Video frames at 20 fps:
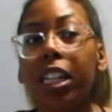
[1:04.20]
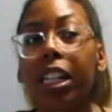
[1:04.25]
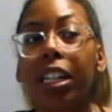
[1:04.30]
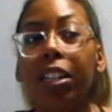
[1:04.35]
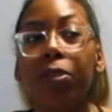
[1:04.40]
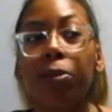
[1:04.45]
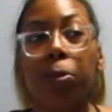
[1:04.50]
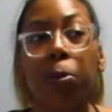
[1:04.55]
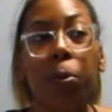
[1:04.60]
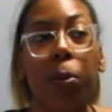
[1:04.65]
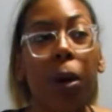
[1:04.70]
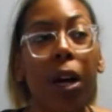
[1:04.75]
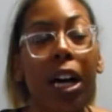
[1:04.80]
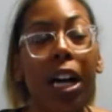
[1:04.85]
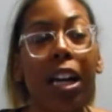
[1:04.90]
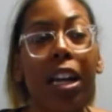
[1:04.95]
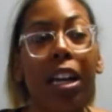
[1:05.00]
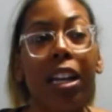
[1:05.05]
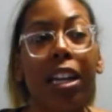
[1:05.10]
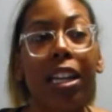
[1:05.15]
of
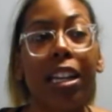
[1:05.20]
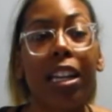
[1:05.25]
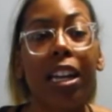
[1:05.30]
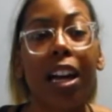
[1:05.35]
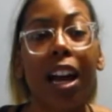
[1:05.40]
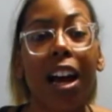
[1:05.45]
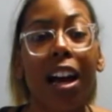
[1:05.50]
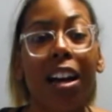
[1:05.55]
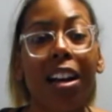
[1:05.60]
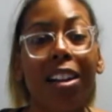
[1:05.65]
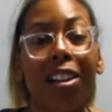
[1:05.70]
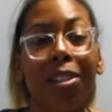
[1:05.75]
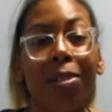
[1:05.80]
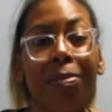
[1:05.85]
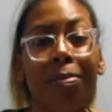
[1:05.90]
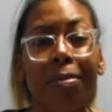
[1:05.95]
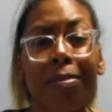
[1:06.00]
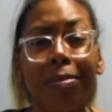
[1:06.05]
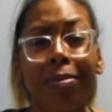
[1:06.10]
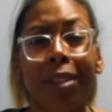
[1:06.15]
what
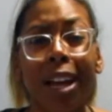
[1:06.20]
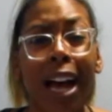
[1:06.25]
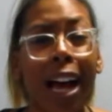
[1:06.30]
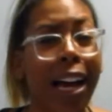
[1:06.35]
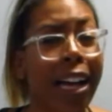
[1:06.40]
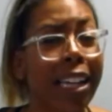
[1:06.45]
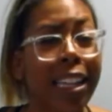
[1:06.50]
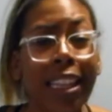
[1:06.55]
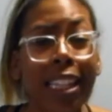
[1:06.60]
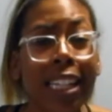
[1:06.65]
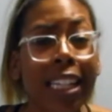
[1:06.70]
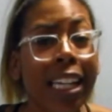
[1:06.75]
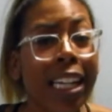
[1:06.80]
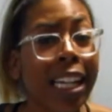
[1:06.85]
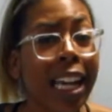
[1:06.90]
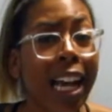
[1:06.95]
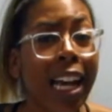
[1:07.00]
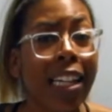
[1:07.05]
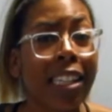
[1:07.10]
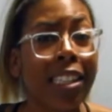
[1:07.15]
I think it
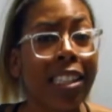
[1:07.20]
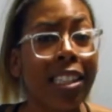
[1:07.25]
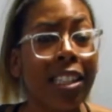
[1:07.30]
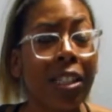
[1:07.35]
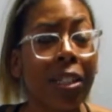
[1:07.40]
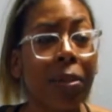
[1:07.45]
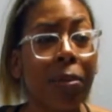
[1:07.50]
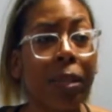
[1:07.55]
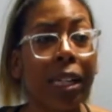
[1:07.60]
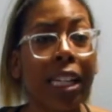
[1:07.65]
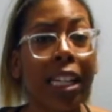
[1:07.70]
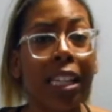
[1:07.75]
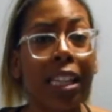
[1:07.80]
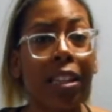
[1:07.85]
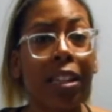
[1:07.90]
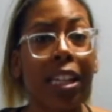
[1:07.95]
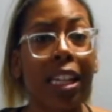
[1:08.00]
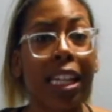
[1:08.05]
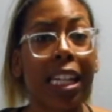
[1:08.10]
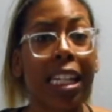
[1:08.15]
had to do with
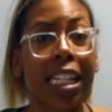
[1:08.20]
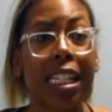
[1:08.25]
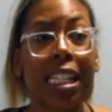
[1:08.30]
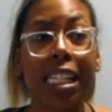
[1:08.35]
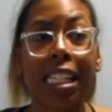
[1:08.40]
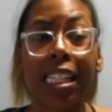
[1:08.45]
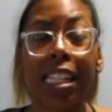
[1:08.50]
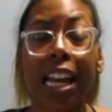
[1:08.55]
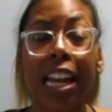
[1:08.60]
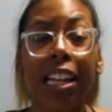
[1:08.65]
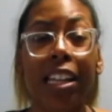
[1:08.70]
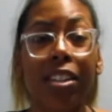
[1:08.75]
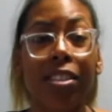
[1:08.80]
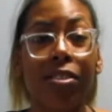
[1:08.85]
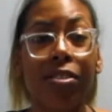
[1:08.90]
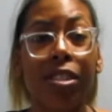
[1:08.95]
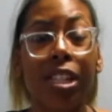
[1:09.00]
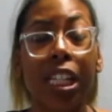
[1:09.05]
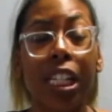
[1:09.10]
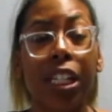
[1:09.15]
is I
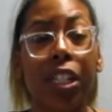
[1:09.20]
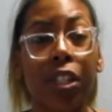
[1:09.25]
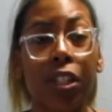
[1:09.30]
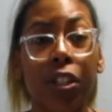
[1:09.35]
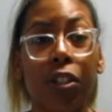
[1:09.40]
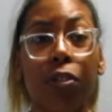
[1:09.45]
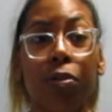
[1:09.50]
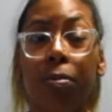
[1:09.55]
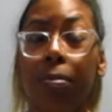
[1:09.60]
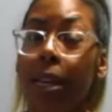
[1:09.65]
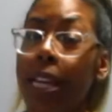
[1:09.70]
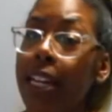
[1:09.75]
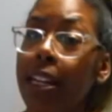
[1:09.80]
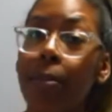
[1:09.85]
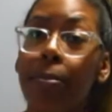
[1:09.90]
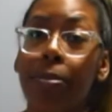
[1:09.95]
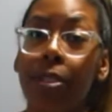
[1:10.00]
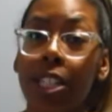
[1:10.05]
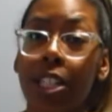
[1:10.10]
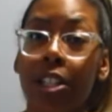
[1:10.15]
used a new
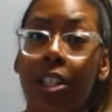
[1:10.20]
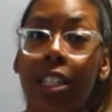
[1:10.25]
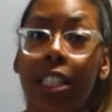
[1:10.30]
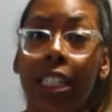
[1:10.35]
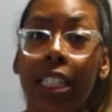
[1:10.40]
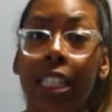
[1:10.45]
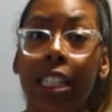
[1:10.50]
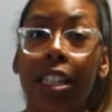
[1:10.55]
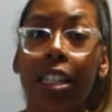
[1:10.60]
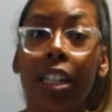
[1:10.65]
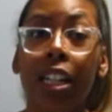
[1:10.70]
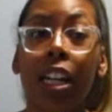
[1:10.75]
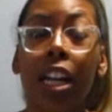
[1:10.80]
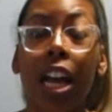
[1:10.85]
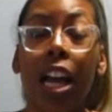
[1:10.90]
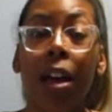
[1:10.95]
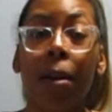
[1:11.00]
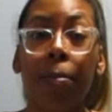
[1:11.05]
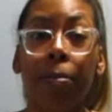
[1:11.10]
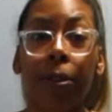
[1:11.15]
makeup brush cleaner
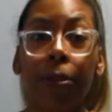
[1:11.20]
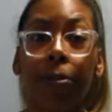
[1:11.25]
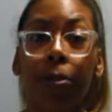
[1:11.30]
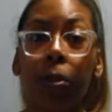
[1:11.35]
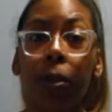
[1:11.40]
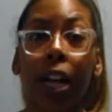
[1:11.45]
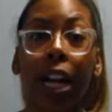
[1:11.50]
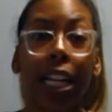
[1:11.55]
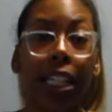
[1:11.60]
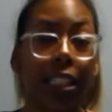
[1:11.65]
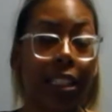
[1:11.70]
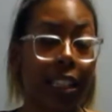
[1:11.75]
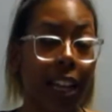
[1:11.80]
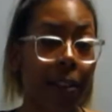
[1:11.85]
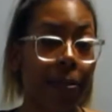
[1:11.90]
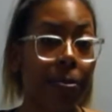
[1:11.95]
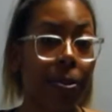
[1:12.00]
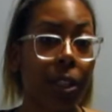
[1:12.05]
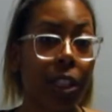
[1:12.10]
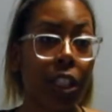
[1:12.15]
before I
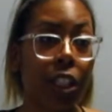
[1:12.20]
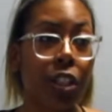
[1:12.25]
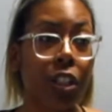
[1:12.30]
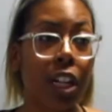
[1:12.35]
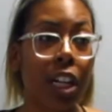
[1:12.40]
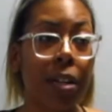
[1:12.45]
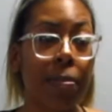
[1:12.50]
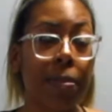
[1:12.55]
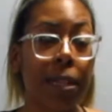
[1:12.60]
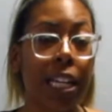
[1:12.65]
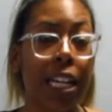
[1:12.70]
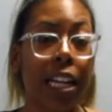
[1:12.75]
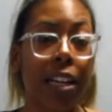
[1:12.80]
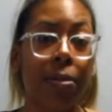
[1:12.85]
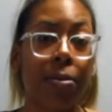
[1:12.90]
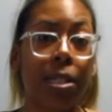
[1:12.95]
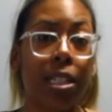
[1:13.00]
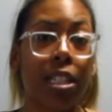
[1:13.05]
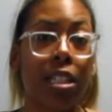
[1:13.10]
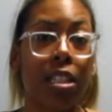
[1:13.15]
left for the trip, and I
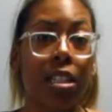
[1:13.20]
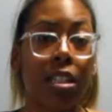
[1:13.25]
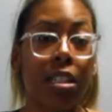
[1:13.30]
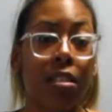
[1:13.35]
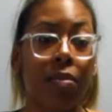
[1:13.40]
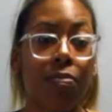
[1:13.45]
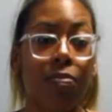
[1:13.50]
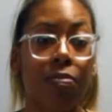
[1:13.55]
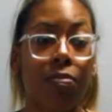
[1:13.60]
was